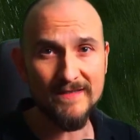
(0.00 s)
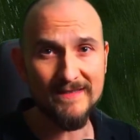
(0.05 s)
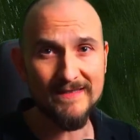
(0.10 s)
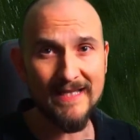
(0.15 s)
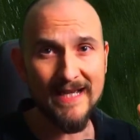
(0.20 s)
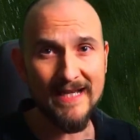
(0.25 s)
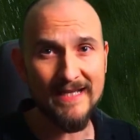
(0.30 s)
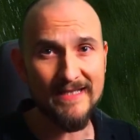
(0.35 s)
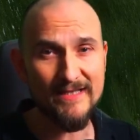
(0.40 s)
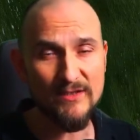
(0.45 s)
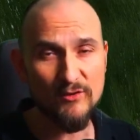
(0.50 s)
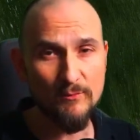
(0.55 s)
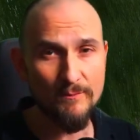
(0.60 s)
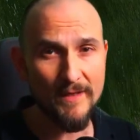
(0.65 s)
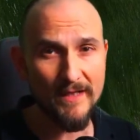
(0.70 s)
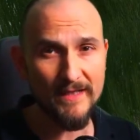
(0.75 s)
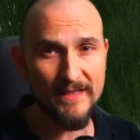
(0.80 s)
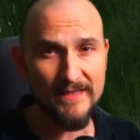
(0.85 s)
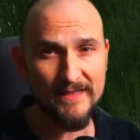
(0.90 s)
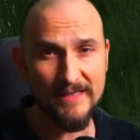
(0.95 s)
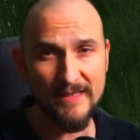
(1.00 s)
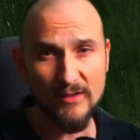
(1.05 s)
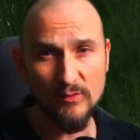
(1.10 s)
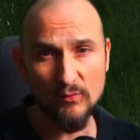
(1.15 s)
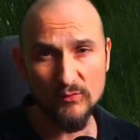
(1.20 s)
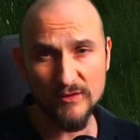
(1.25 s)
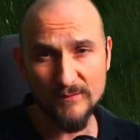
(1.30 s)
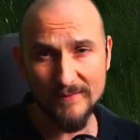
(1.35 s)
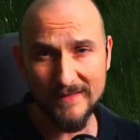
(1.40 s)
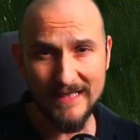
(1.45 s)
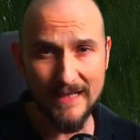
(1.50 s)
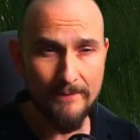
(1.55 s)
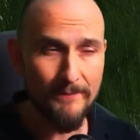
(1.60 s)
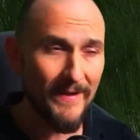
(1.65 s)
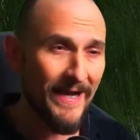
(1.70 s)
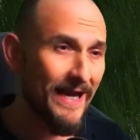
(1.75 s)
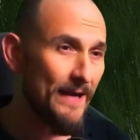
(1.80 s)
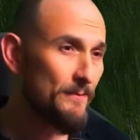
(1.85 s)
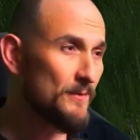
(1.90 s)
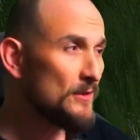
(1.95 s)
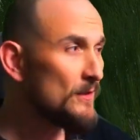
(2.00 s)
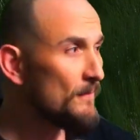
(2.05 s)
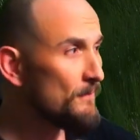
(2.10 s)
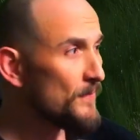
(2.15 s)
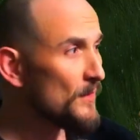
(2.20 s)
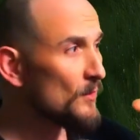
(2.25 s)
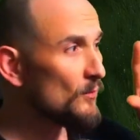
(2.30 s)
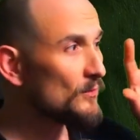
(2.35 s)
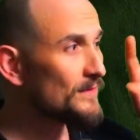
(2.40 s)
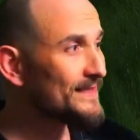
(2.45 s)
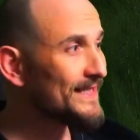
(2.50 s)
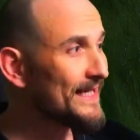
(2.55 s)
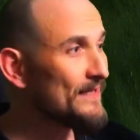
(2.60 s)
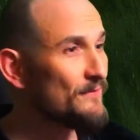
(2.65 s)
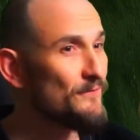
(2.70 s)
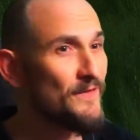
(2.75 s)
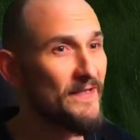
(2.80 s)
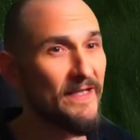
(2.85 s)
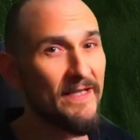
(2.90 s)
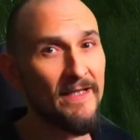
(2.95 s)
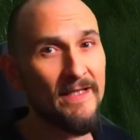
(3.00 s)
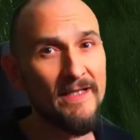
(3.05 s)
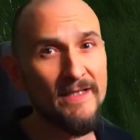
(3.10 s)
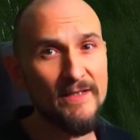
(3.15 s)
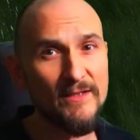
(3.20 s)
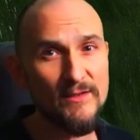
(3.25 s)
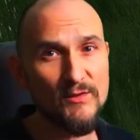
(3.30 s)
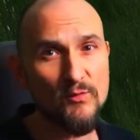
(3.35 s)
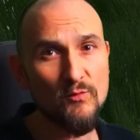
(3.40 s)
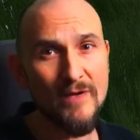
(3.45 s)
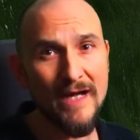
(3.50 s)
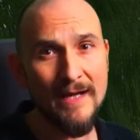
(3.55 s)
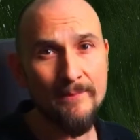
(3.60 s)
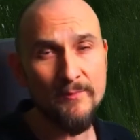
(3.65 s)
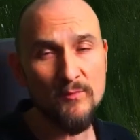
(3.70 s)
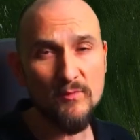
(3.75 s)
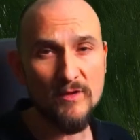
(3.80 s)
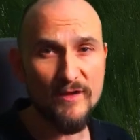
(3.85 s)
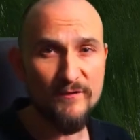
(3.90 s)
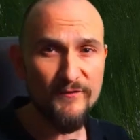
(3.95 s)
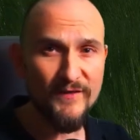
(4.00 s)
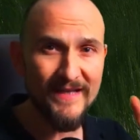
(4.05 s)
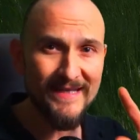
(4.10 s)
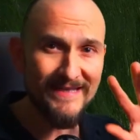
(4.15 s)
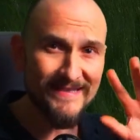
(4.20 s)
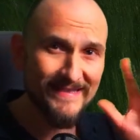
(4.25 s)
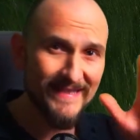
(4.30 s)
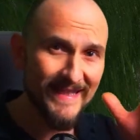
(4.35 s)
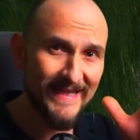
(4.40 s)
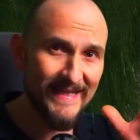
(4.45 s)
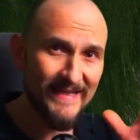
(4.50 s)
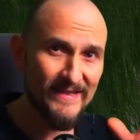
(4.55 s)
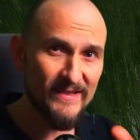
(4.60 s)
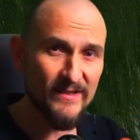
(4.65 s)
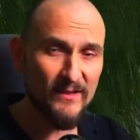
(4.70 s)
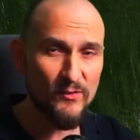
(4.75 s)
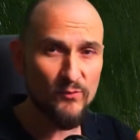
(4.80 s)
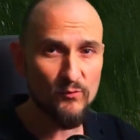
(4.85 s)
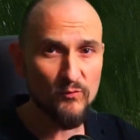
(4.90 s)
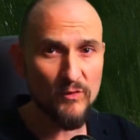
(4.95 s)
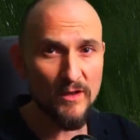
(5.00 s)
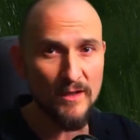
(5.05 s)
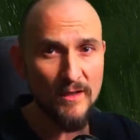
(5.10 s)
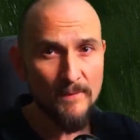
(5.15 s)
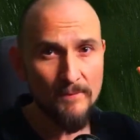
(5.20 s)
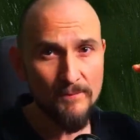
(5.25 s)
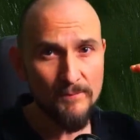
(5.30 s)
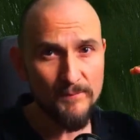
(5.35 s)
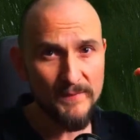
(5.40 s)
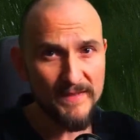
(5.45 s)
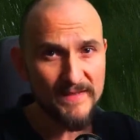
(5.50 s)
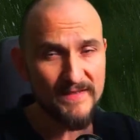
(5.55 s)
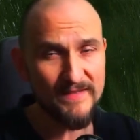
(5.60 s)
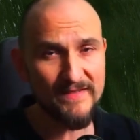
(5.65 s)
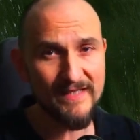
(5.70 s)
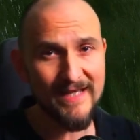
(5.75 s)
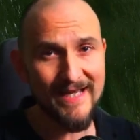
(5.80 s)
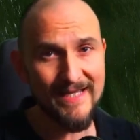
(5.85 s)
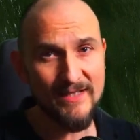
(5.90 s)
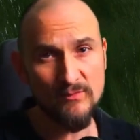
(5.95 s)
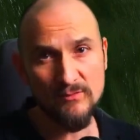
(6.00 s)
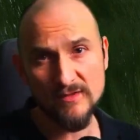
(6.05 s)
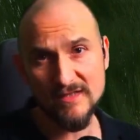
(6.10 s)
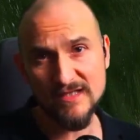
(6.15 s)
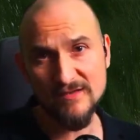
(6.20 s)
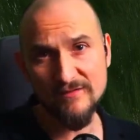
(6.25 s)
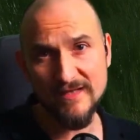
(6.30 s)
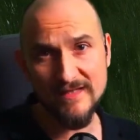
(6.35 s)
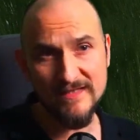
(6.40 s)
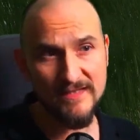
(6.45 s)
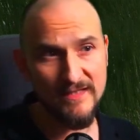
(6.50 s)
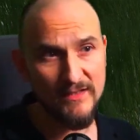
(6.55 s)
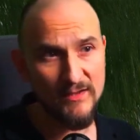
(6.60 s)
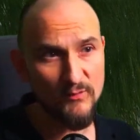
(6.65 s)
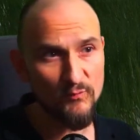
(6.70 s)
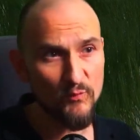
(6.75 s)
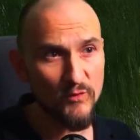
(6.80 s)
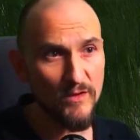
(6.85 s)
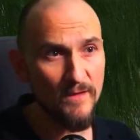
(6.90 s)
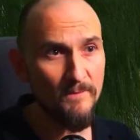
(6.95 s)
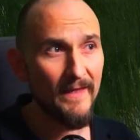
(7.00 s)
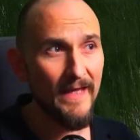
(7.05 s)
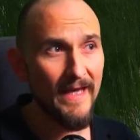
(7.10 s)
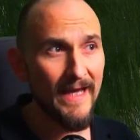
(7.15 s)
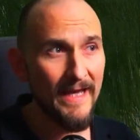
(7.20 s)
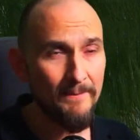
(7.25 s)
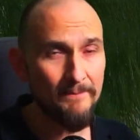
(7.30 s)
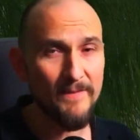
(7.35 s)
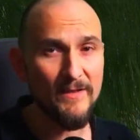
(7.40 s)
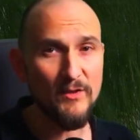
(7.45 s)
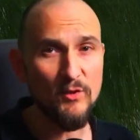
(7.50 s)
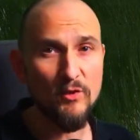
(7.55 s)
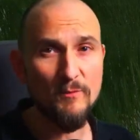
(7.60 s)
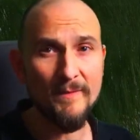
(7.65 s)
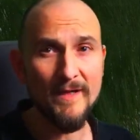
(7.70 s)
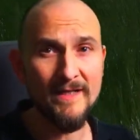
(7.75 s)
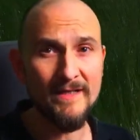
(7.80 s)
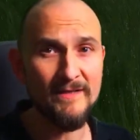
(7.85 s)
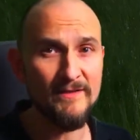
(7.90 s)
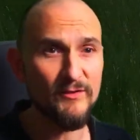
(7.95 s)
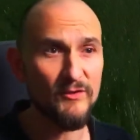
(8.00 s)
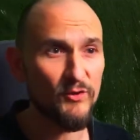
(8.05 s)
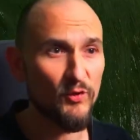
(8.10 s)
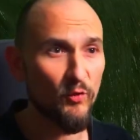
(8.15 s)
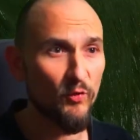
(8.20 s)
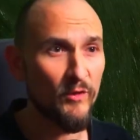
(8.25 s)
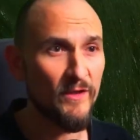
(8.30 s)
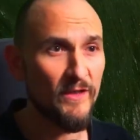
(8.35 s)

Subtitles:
then it really takes off again with barbel. And then again, from about 16 o'clock until 23 o'clock, you have clearly higher chances on barbel.